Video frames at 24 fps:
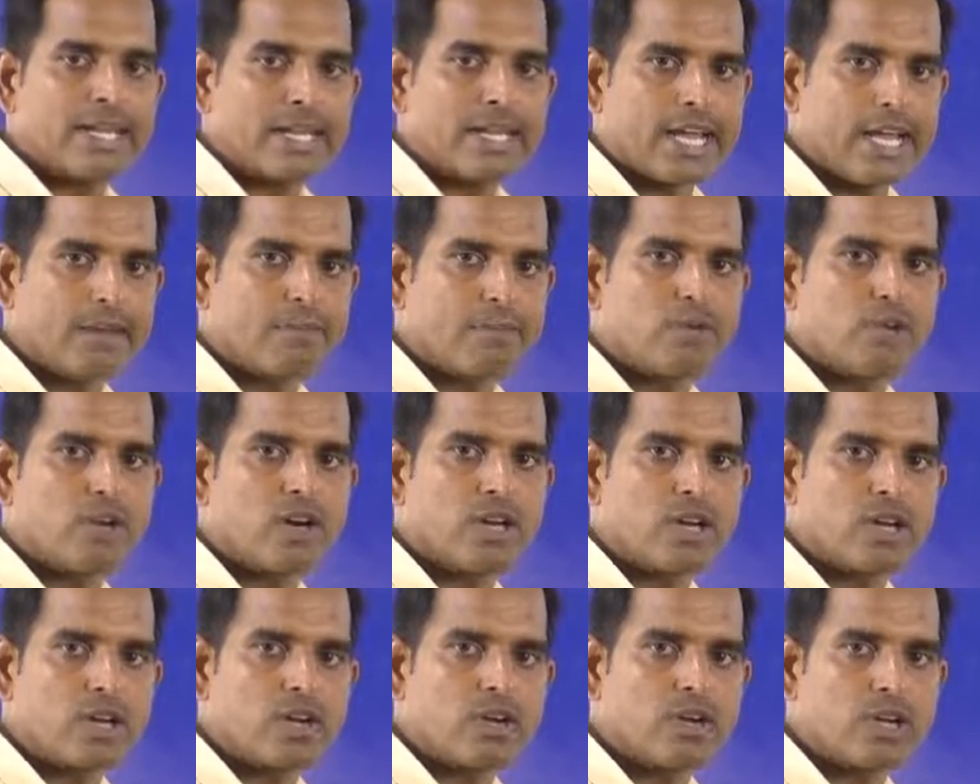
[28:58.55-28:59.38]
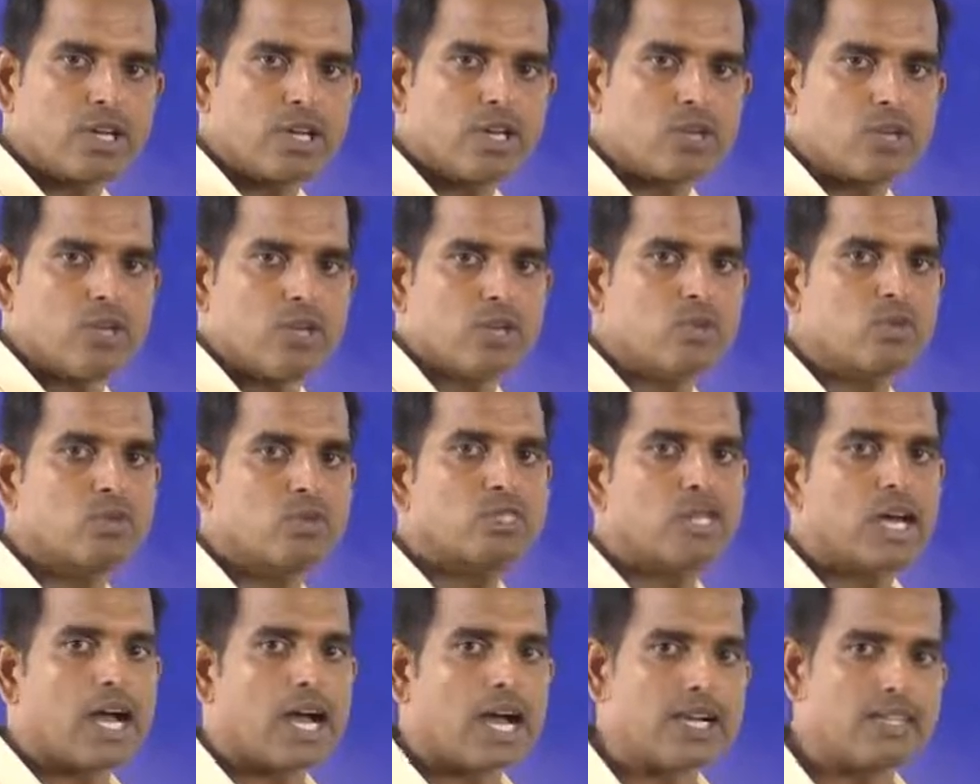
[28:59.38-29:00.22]
type you are going to
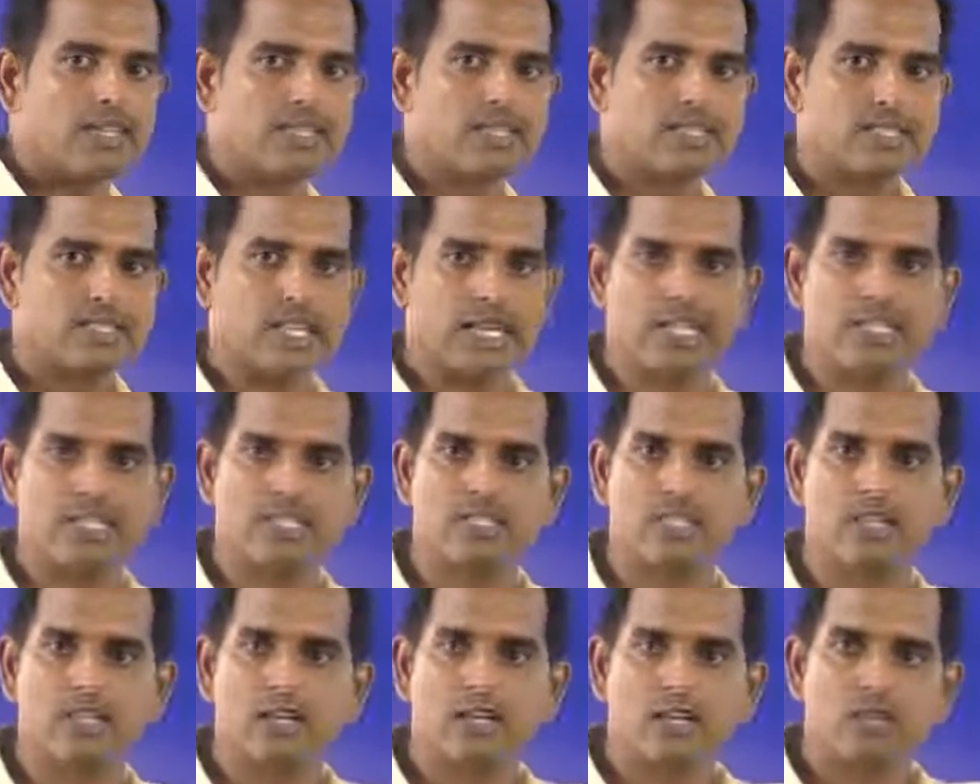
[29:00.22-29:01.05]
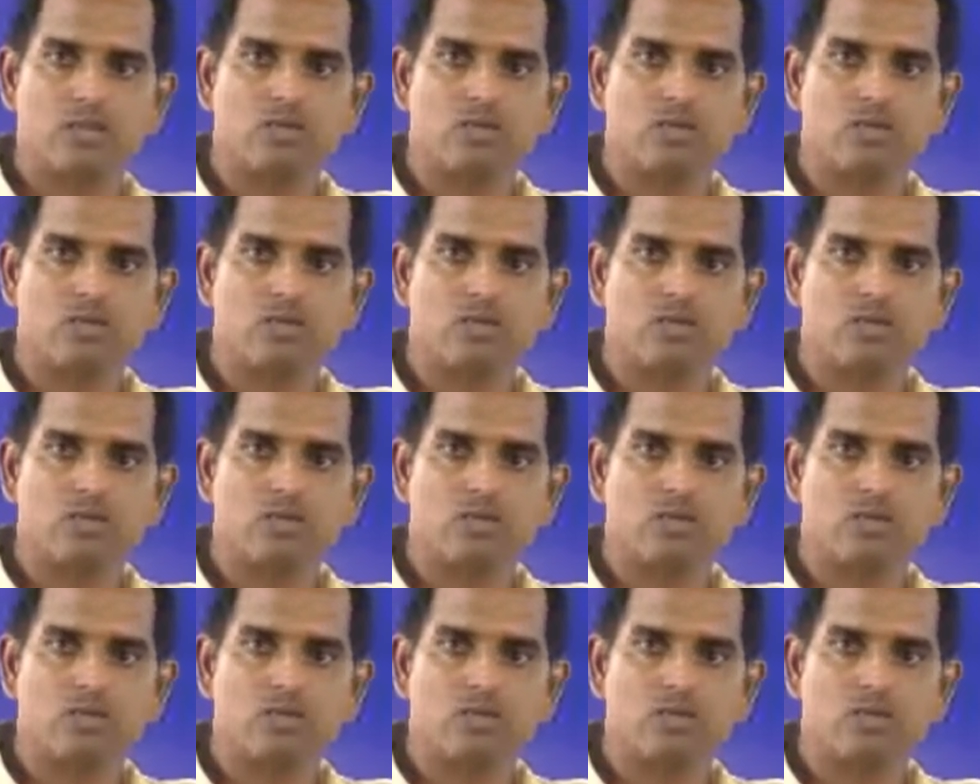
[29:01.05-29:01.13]
use and the size